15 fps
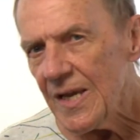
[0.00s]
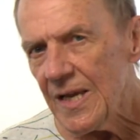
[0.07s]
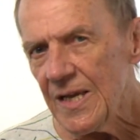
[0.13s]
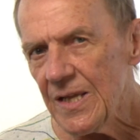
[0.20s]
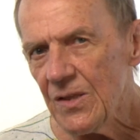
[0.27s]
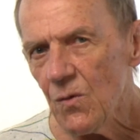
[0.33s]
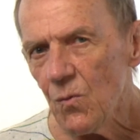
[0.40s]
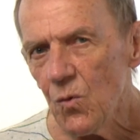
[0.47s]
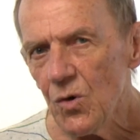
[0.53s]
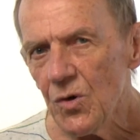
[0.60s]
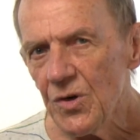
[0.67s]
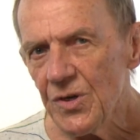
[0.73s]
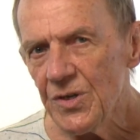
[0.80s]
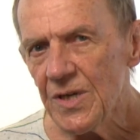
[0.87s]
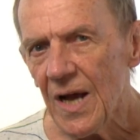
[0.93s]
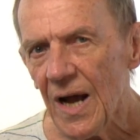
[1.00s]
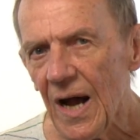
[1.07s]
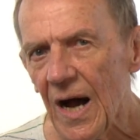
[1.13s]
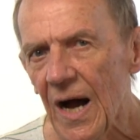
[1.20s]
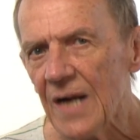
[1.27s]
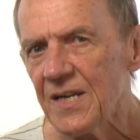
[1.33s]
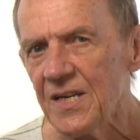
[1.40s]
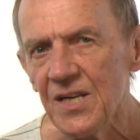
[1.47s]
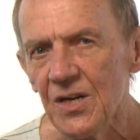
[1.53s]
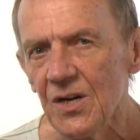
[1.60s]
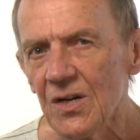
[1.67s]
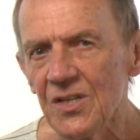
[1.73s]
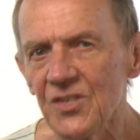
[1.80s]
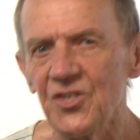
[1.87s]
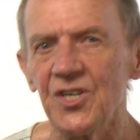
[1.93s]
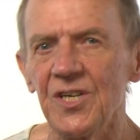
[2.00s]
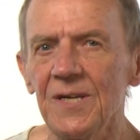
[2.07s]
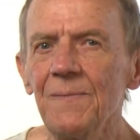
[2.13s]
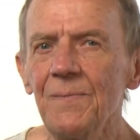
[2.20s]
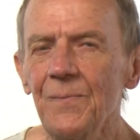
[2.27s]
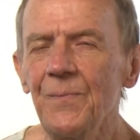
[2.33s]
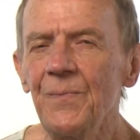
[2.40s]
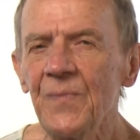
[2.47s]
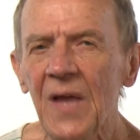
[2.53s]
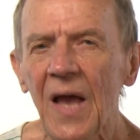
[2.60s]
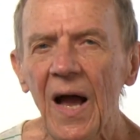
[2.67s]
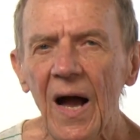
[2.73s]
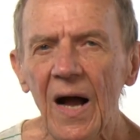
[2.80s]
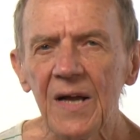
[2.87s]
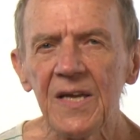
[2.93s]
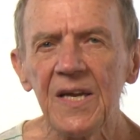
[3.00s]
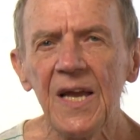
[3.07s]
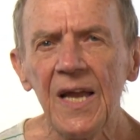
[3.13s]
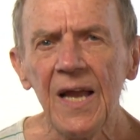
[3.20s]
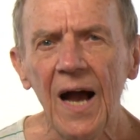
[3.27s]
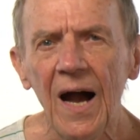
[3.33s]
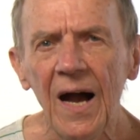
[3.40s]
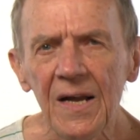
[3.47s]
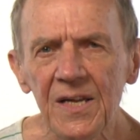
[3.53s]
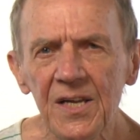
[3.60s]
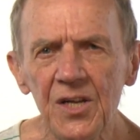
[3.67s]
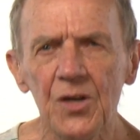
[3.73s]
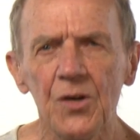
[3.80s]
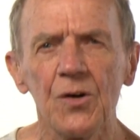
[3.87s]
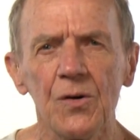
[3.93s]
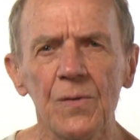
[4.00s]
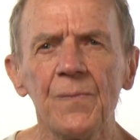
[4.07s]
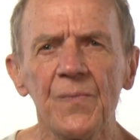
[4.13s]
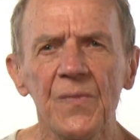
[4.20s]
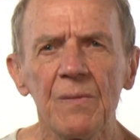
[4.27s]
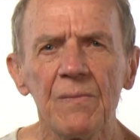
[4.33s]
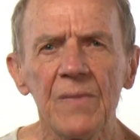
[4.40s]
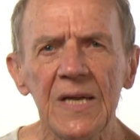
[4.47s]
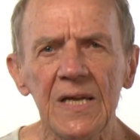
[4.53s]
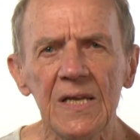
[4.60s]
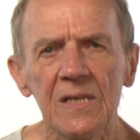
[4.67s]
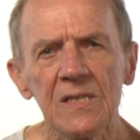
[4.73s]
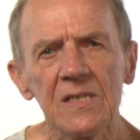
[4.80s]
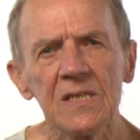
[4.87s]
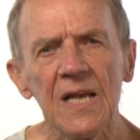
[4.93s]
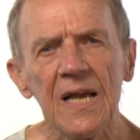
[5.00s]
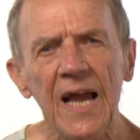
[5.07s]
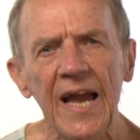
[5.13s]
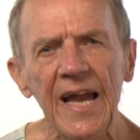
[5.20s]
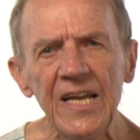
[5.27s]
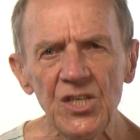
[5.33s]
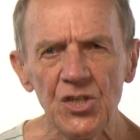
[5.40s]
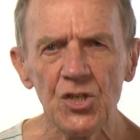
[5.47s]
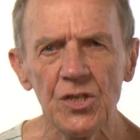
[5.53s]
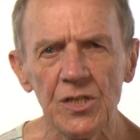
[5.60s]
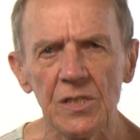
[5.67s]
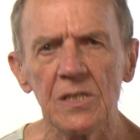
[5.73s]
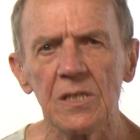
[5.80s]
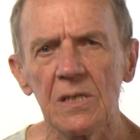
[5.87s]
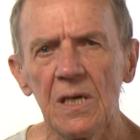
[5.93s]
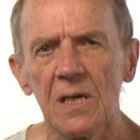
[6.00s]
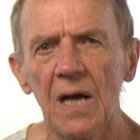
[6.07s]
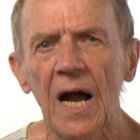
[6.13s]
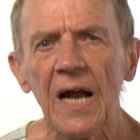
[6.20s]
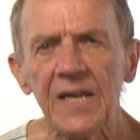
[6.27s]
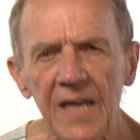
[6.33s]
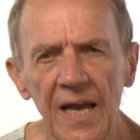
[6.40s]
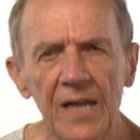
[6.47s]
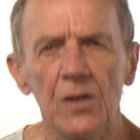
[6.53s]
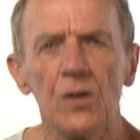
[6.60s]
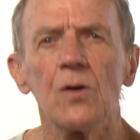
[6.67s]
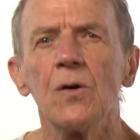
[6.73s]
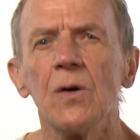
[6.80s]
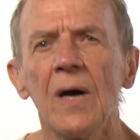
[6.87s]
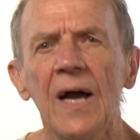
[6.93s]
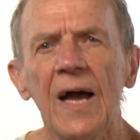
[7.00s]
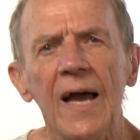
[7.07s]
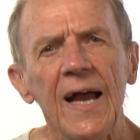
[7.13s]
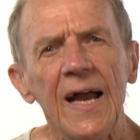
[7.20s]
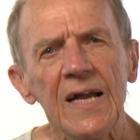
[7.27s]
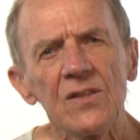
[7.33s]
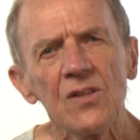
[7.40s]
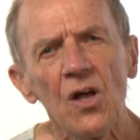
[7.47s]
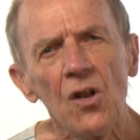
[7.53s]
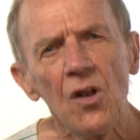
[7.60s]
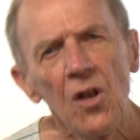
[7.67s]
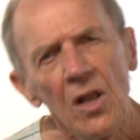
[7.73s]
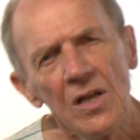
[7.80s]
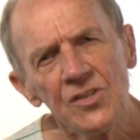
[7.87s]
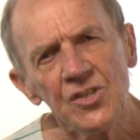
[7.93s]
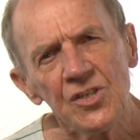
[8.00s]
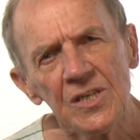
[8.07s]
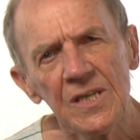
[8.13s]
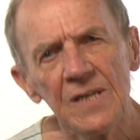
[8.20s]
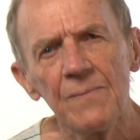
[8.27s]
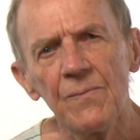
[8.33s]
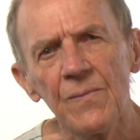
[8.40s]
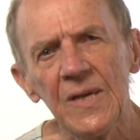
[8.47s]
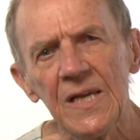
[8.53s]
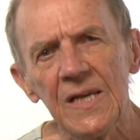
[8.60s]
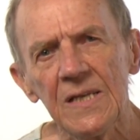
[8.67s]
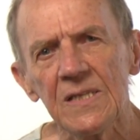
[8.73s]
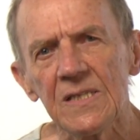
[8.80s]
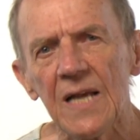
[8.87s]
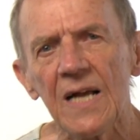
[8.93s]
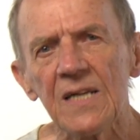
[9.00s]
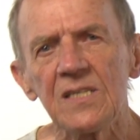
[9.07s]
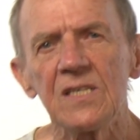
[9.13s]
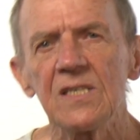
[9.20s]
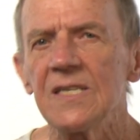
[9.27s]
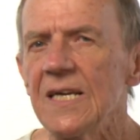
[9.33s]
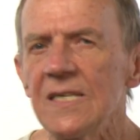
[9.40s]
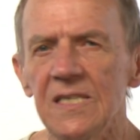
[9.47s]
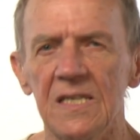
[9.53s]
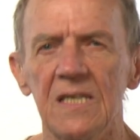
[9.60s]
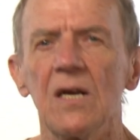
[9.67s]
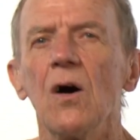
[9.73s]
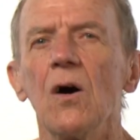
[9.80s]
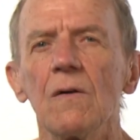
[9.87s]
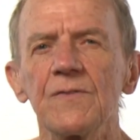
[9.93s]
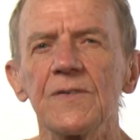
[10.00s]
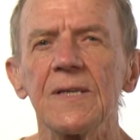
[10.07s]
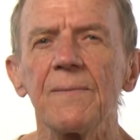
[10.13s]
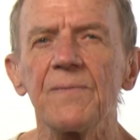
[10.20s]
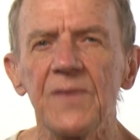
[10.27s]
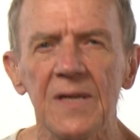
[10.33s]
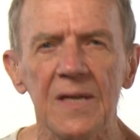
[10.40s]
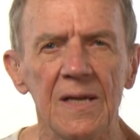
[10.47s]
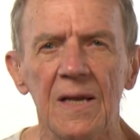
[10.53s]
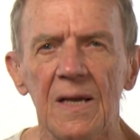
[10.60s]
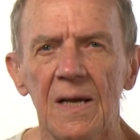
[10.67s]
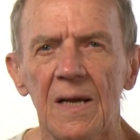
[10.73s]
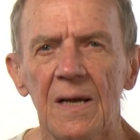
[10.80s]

In the word archaeology, archaeo means ancient, archaeo, and the logy means a study of something.